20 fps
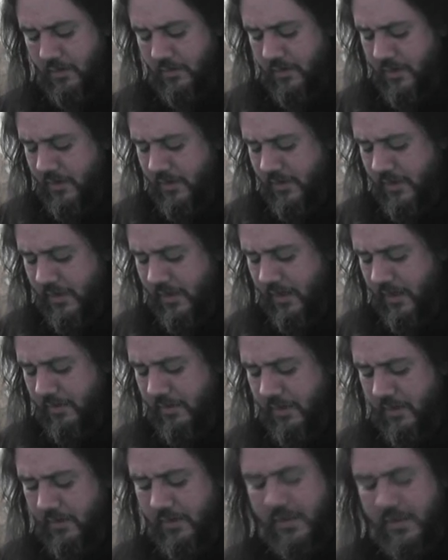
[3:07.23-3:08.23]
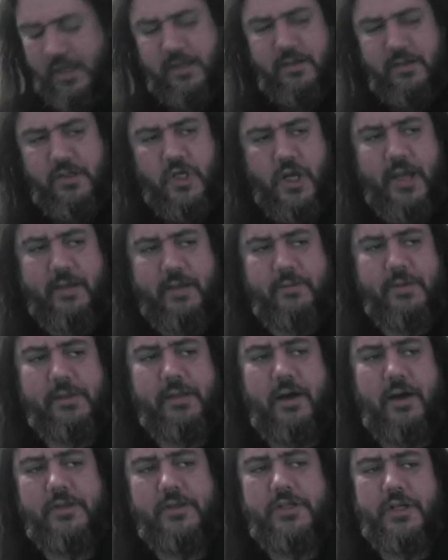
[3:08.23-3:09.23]
What else is that? I mean, then try it
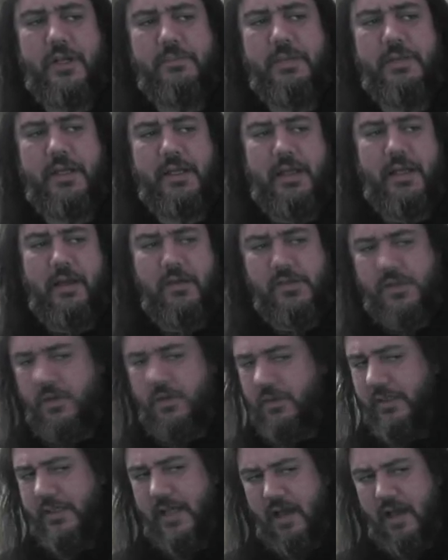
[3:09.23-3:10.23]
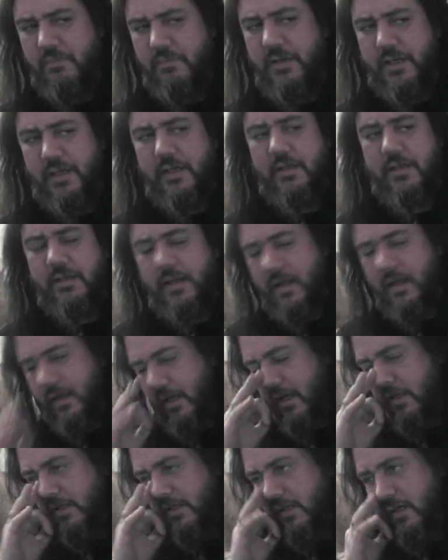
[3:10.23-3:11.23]
with alternate picking. I was only down picking in that
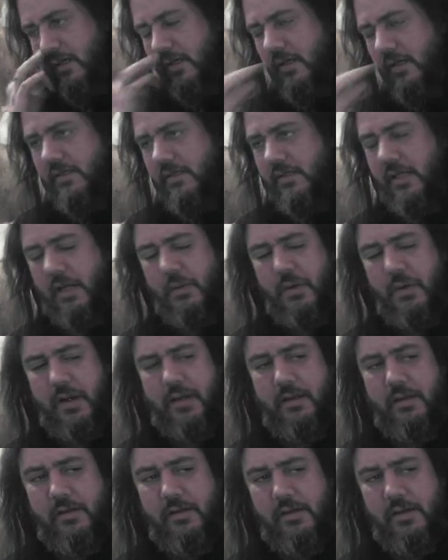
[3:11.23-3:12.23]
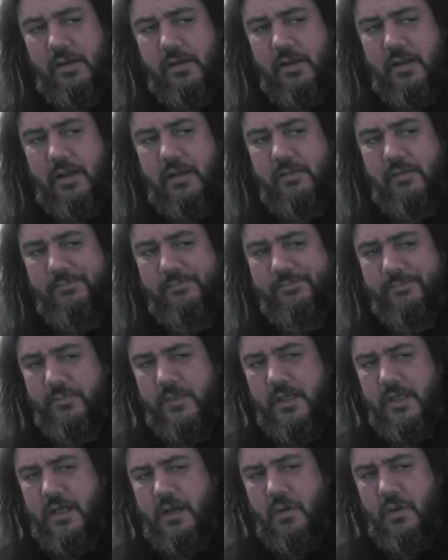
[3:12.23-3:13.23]
case. So anyway, you can,
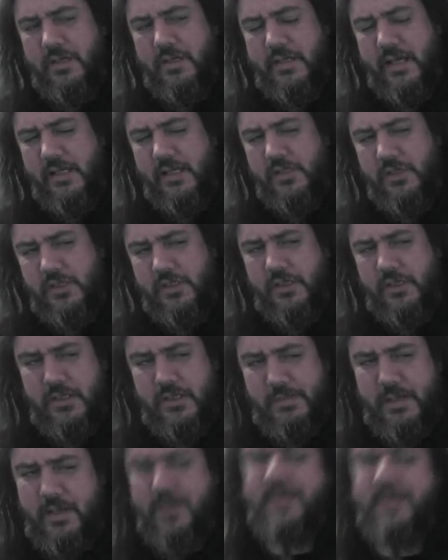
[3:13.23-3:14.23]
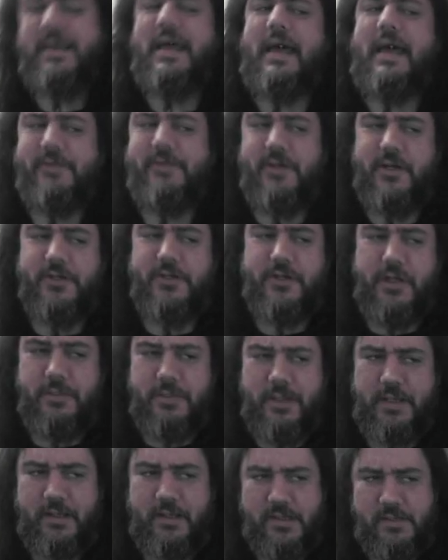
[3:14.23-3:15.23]
once it gets to a certain speed, you're going to have to
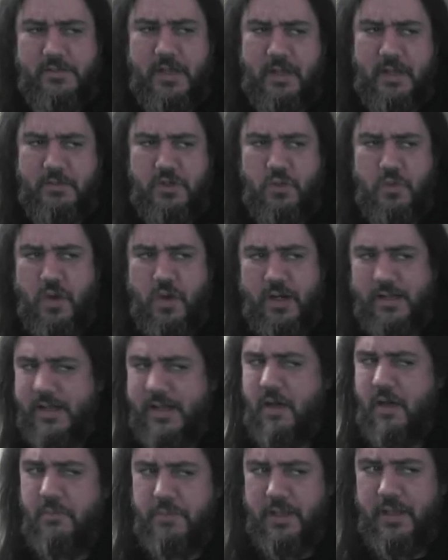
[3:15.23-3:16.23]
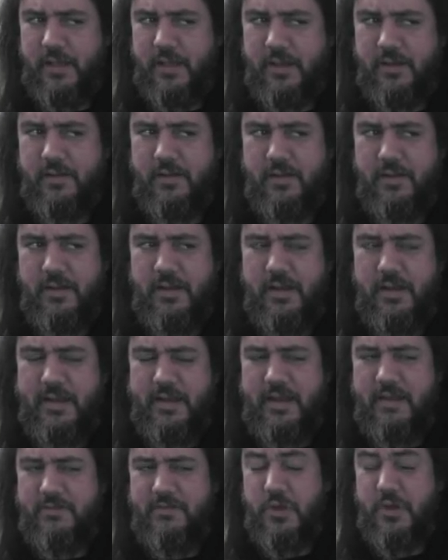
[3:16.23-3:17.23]
alternate pick. Sometimes you want to down pick,
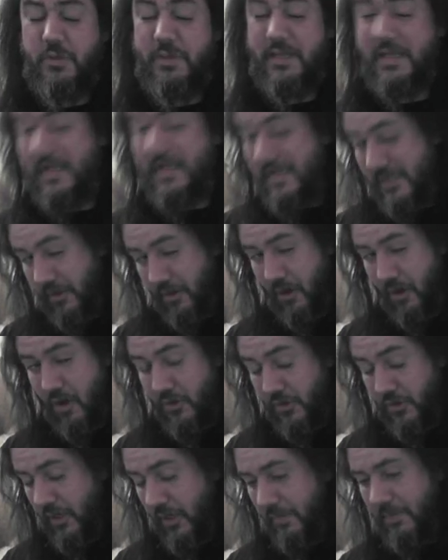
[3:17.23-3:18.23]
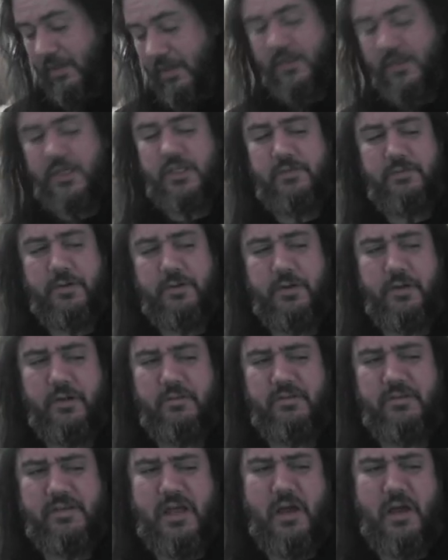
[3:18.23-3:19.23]
even though it'd be easier to alternate pick, just
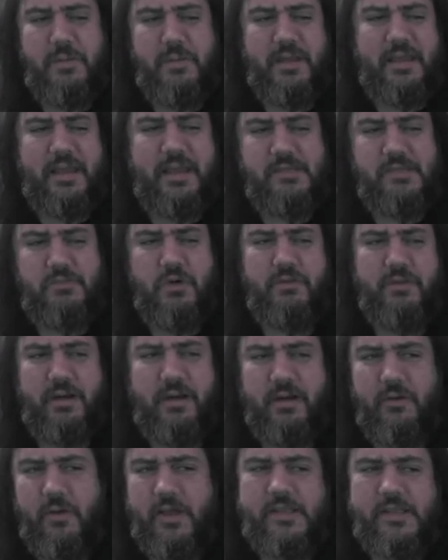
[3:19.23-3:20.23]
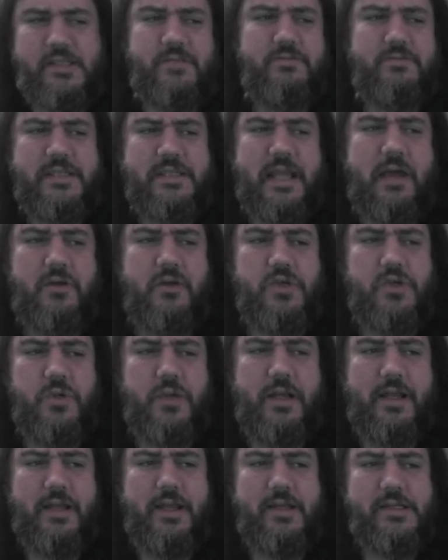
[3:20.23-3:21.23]
for down picking has more of an aggressive sound
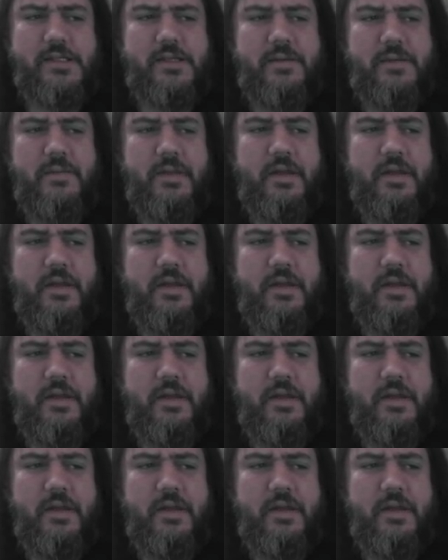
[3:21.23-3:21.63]
to it, I guess.